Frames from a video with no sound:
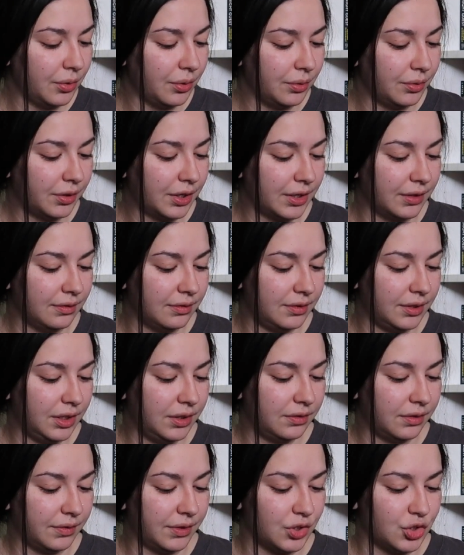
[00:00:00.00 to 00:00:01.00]
old
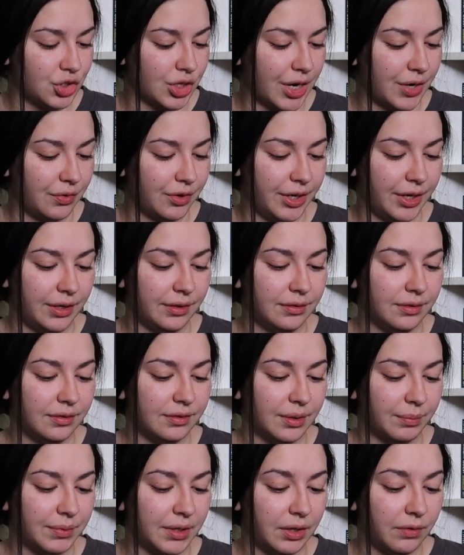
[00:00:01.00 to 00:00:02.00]
conceits of the genre into
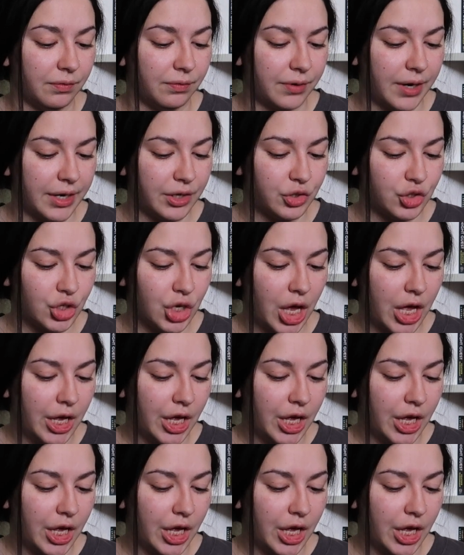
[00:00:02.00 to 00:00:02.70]
something fresh